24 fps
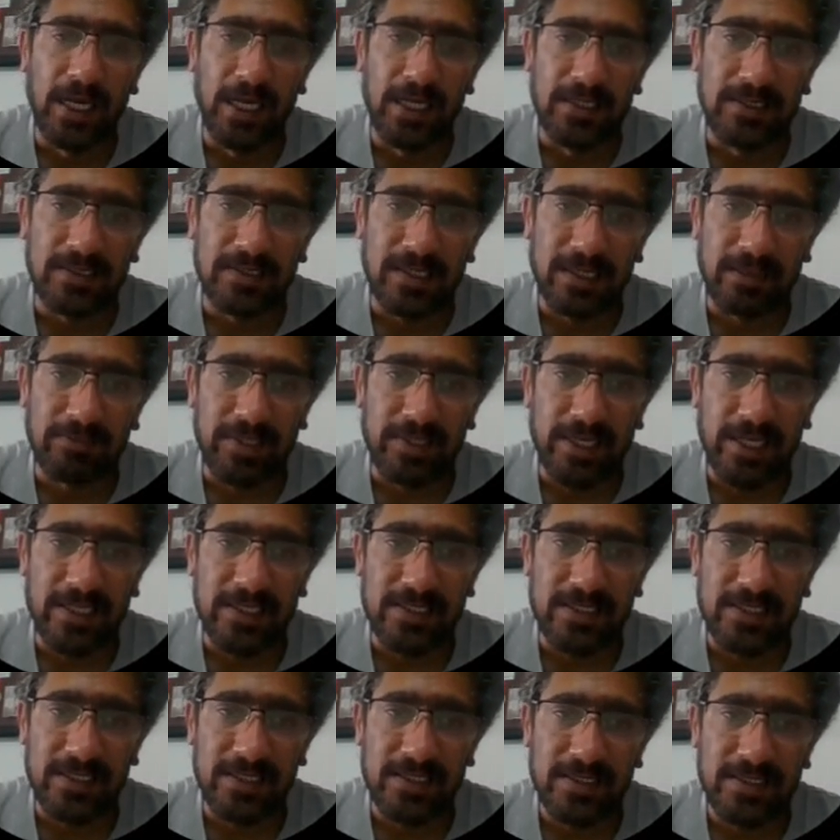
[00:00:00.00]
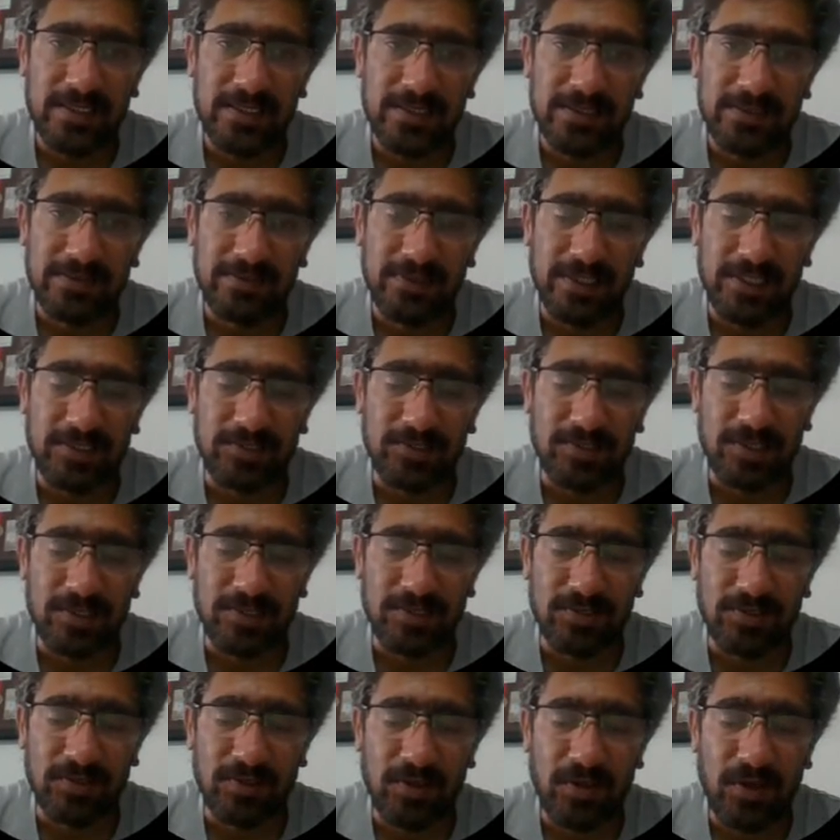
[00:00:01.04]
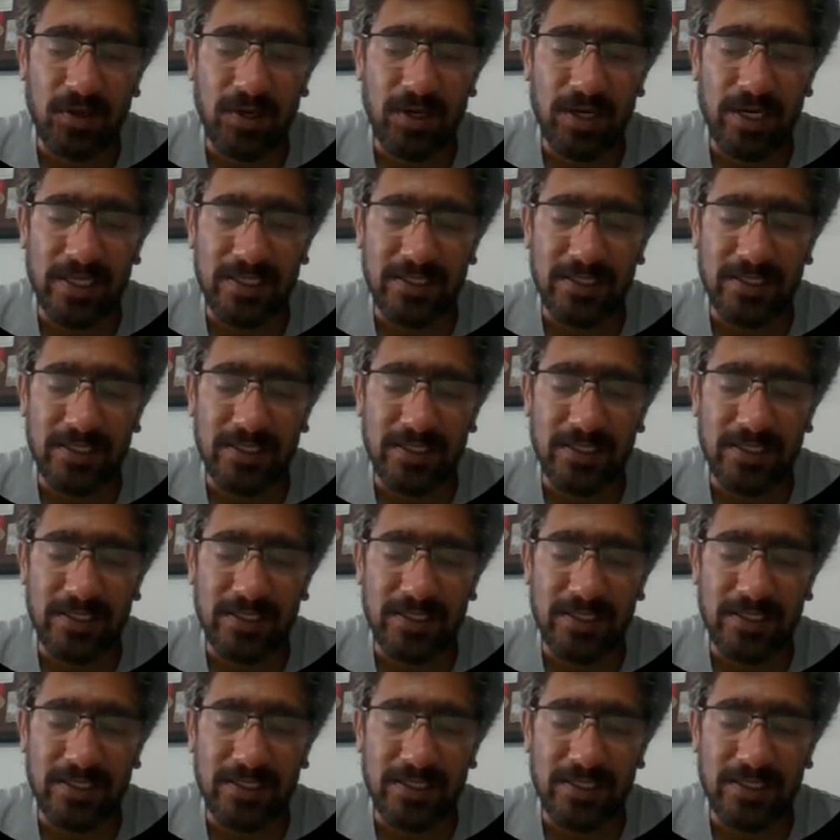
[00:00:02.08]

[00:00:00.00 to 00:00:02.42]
In some cases, it's also called